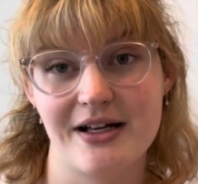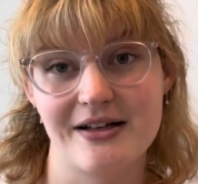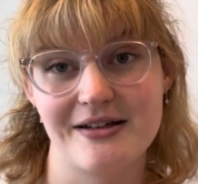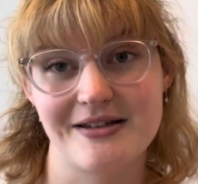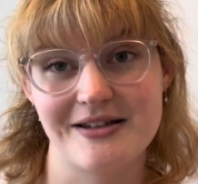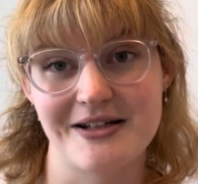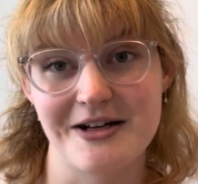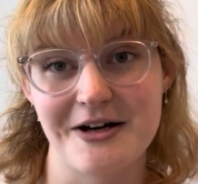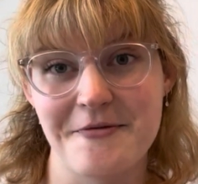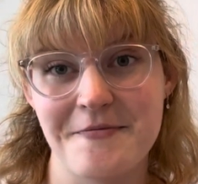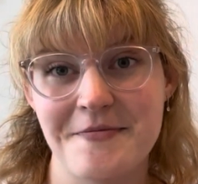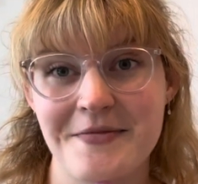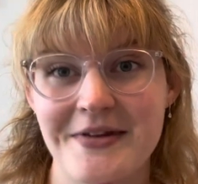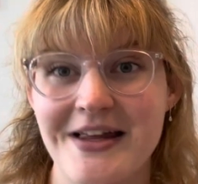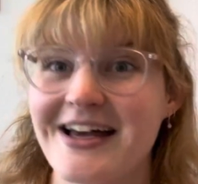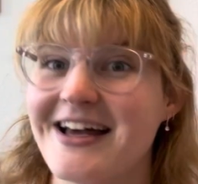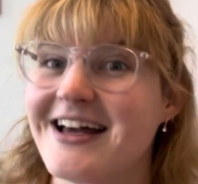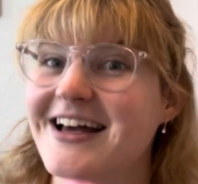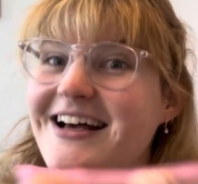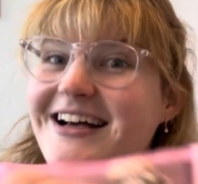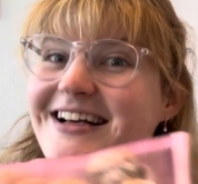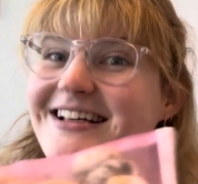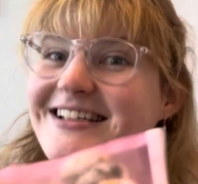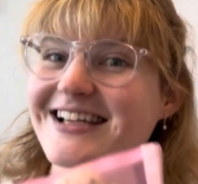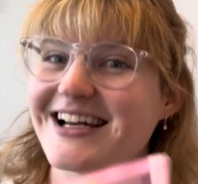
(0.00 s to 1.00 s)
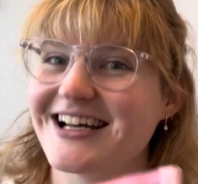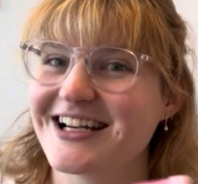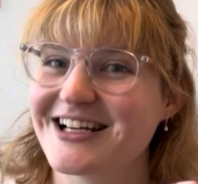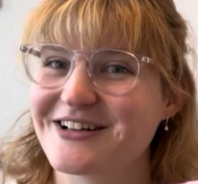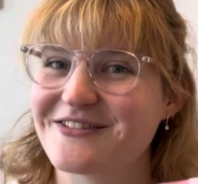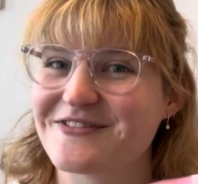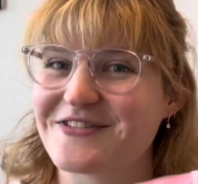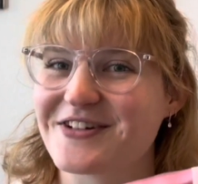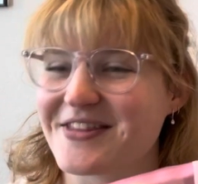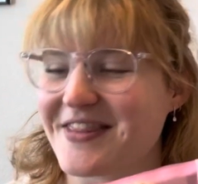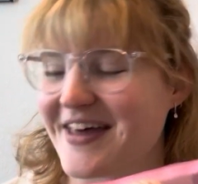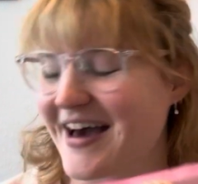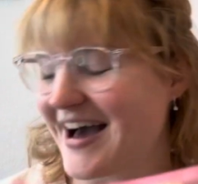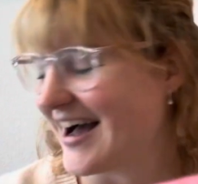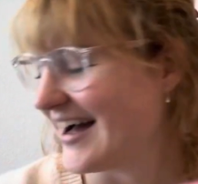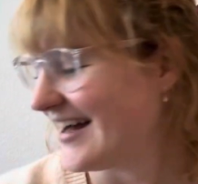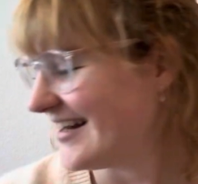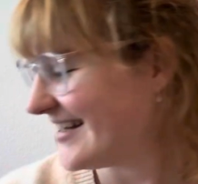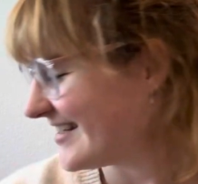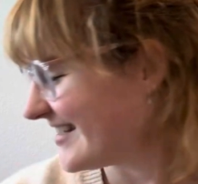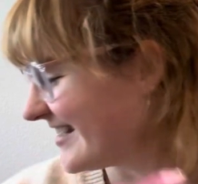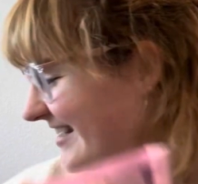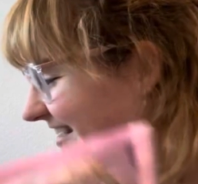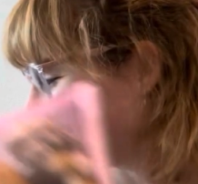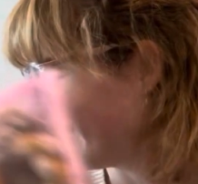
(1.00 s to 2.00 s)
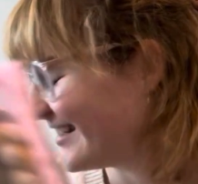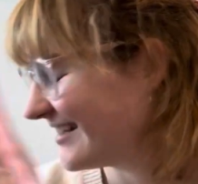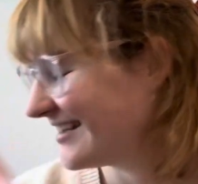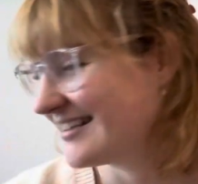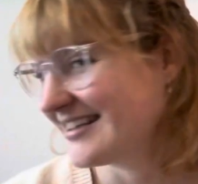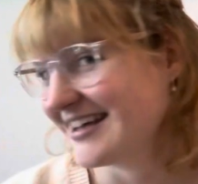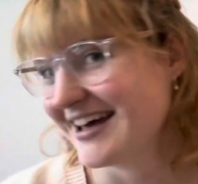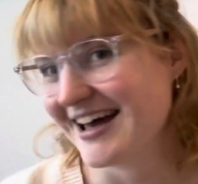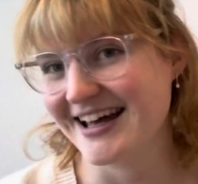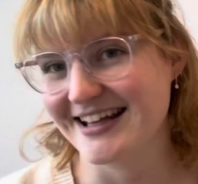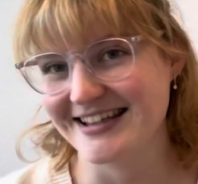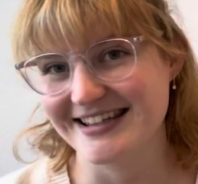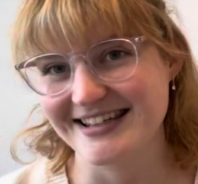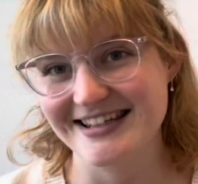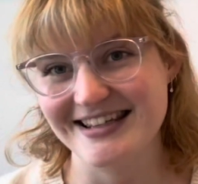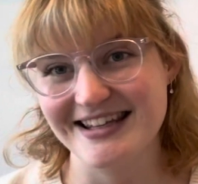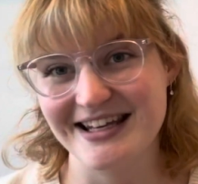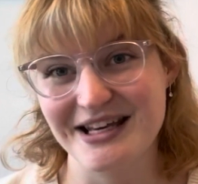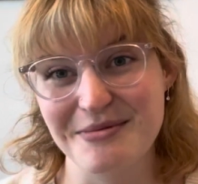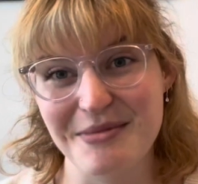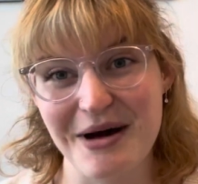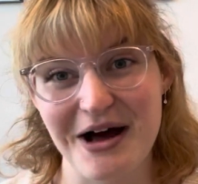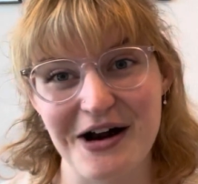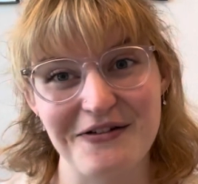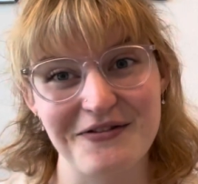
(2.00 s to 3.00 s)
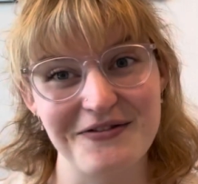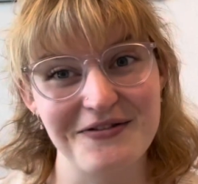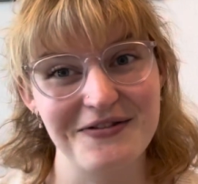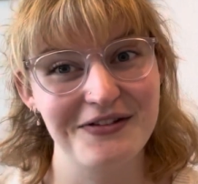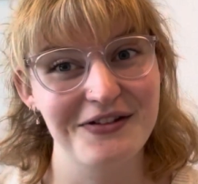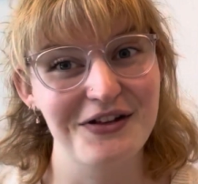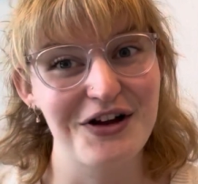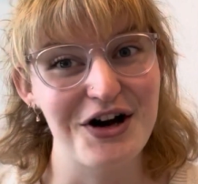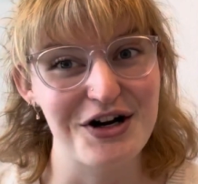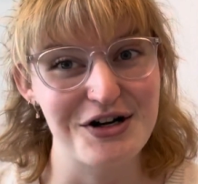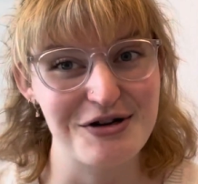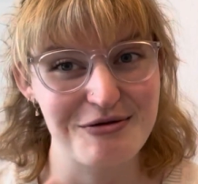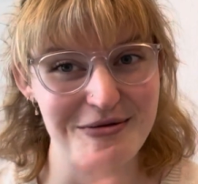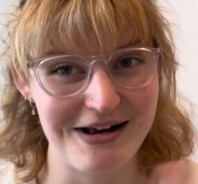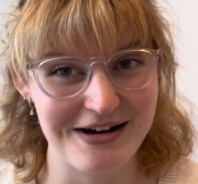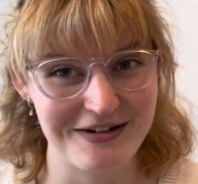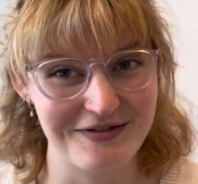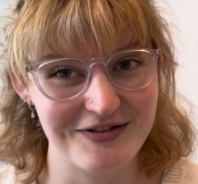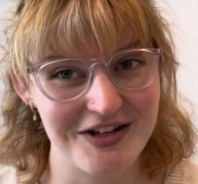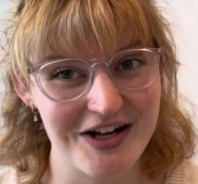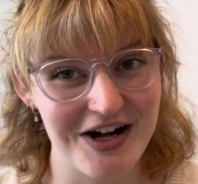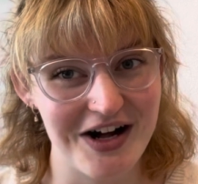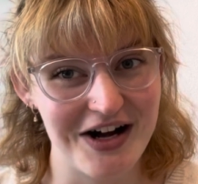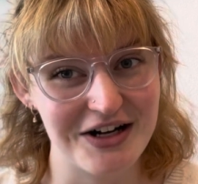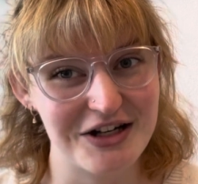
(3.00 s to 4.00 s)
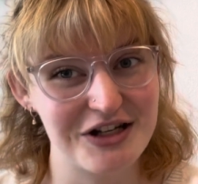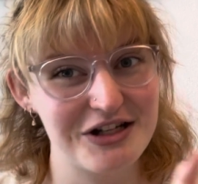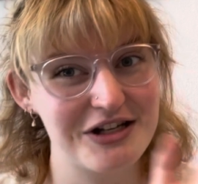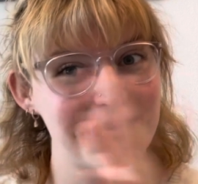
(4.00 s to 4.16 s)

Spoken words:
So excited for that, hence the large amount of socks.